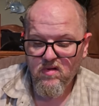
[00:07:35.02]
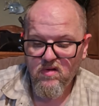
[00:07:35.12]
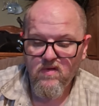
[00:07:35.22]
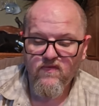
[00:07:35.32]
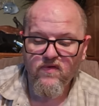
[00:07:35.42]

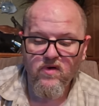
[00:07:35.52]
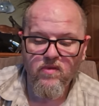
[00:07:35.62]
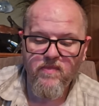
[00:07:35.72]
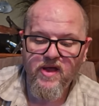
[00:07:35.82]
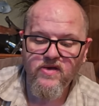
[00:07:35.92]
for
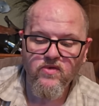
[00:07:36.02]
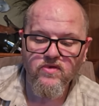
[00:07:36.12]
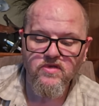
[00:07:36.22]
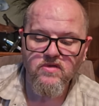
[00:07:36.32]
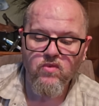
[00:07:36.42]

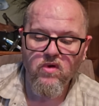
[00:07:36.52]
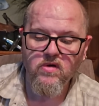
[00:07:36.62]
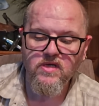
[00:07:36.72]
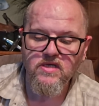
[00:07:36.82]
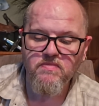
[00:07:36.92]
manuals,
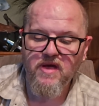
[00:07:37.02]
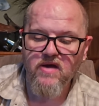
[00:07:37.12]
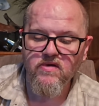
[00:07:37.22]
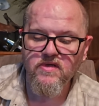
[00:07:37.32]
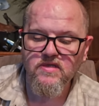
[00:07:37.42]
warranties,
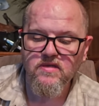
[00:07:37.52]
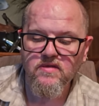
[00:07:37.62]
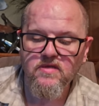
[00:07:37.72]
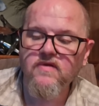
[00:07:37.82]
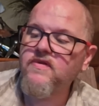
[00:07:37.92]
batteries,
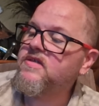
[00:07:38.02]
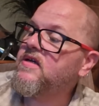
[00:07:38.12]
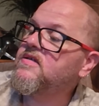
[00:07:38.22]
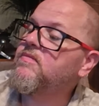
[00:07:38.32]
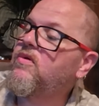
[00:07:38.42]

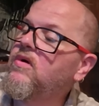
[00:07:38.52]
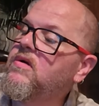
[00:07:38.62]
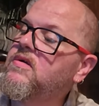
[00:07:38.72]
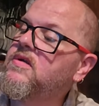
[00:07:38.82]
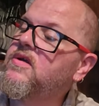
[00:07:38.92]
servicing
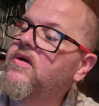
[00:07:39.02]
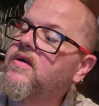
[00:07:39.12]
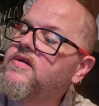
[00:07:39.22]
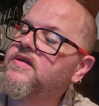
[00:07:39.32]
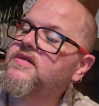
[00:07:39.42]
support. You
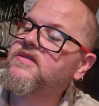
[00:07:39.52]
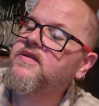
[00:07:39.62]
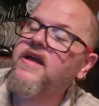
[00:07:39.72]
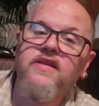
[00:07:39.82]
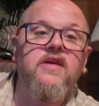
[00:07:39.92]
can just
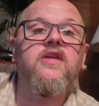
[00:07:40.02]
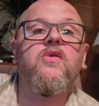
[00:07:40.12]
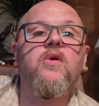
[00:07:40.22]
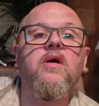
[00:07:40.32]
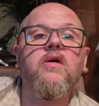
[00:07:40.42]
scan the
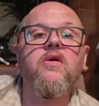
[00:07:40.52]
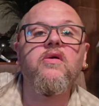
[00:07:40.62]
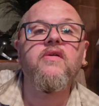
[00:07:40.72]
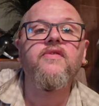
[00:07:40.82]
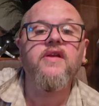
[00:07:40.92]
QR
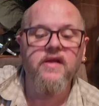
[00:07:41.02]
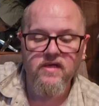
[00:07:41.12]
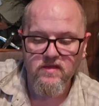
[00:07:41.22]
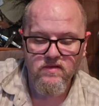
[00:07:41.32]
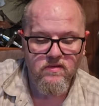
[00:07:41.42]
code if you need
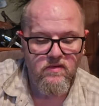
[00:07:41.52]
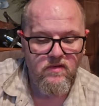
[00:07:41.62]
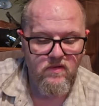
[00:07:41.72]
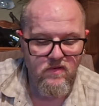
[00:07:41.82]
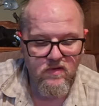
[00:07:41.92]
it.
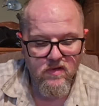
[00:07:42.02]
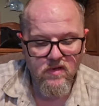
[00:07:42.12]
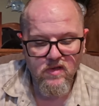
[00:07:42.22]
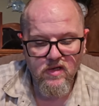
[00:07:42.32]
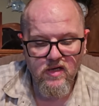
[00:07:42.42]

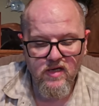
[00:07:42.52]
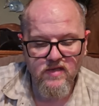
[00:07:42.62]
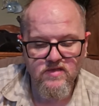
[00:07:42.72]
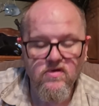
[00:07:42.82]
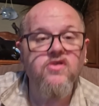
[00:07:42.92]

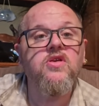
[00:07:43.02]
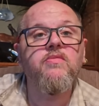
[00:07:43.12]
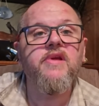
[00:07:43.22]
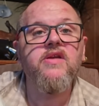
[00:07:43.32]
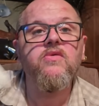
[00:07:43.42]
Instructional
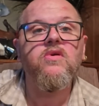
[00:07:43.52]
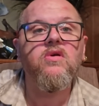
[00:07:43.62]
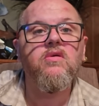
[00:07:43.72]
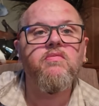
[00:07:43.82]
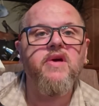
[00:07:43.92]

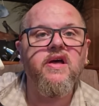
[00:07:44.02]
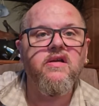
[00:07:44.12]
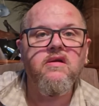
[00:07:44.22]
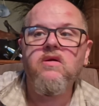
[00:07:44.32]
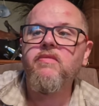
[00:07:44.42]
manual, but
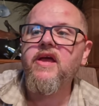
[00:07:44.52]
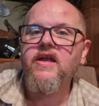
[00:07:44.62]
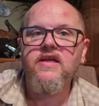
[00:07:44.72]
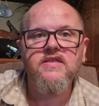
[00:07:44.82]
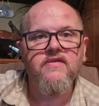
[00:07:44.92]
no man
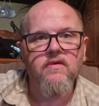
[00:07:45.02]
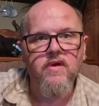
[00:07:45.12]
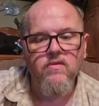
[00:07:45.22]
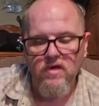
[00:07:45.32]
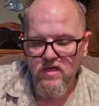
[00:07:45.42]
has ever
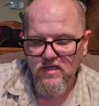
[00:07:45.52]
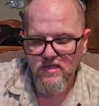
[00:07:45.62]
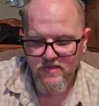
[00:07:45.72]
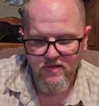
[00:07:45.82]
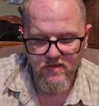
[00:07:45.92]
read one of these.